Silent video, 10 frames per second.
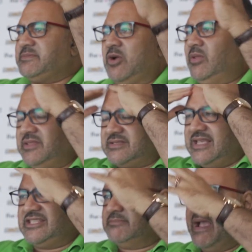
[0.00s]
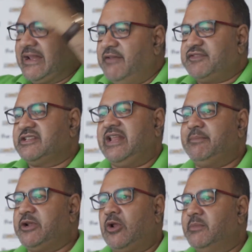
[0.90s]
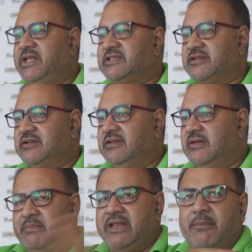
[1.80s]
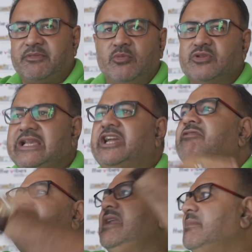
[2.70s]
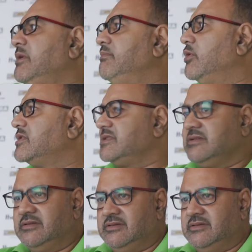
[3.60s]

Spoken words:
all this in this magnificent library called Malaysia, made up of the most incredible books